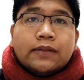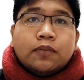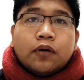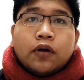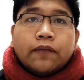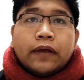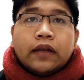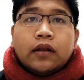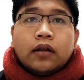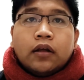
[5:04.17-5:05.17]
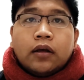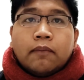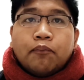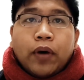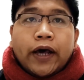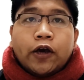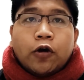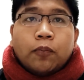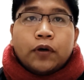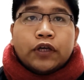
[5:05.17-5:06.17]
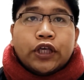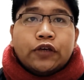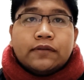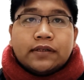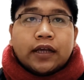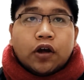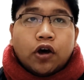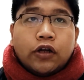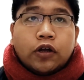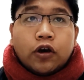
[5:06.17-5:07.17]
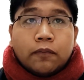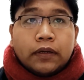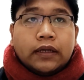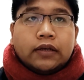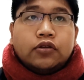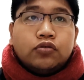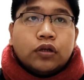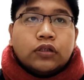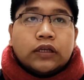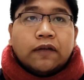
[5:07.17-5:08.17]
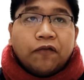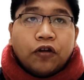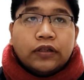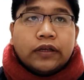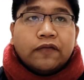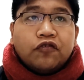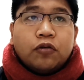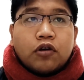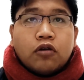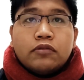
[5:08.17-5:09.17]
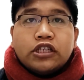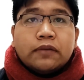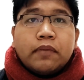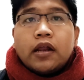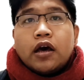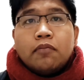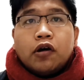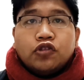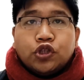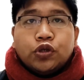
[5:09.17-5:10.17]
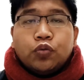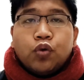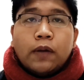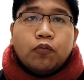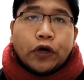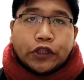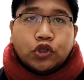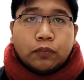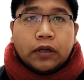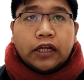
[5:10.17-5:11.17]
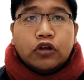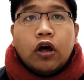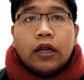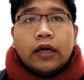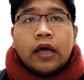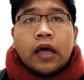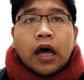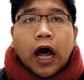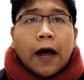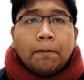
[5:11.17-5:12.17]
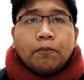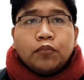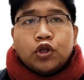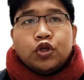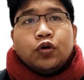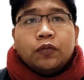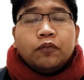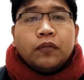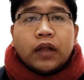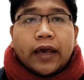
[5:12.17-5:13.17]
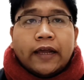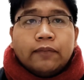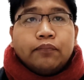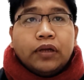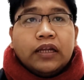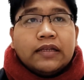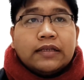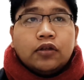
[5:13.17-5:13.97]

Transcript: borrowing by OpenQ state-owned company in 2014 from commercial bank amount to $1.2 billion up to $8 billion,